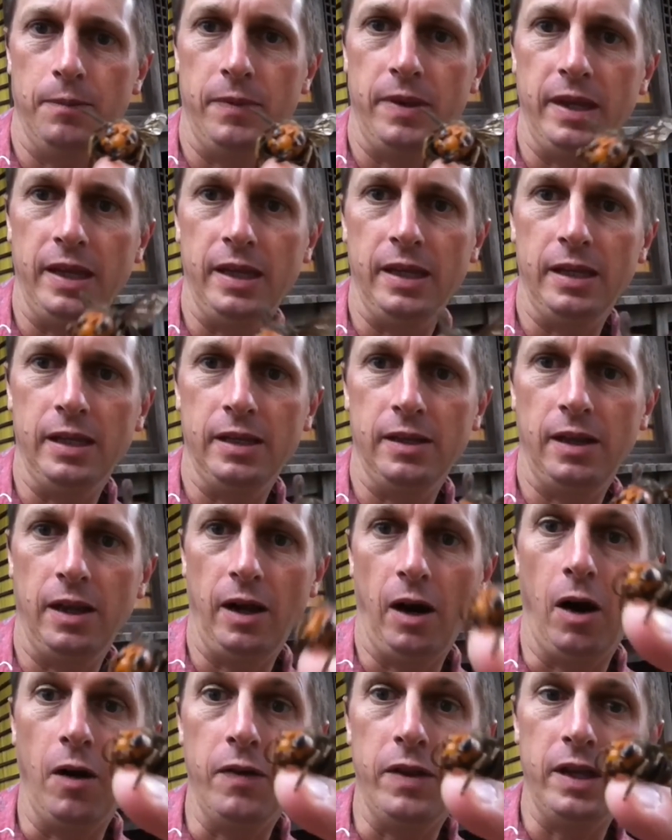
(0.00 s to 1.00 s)
They
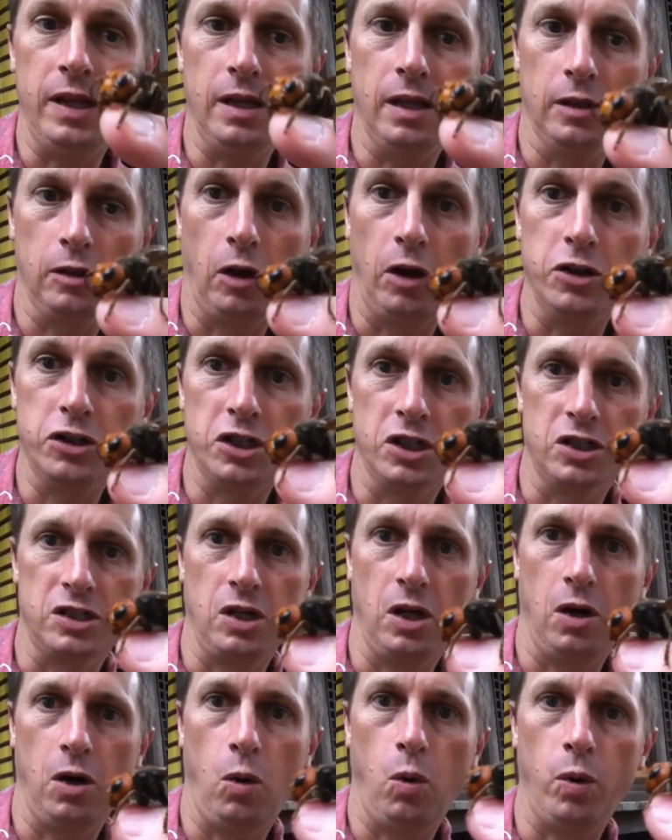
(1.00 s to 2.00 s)
are the largest
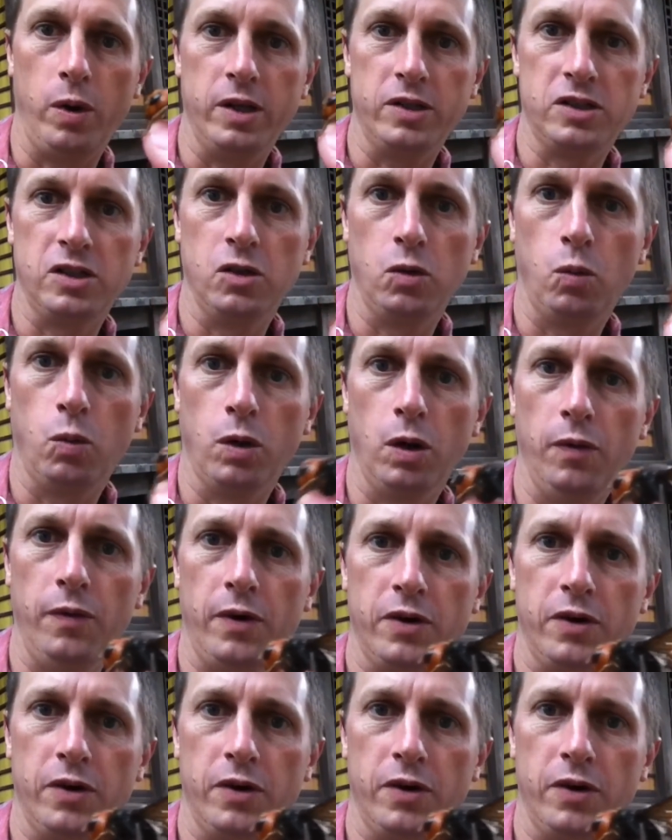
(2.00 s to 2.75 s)
hornets in the world.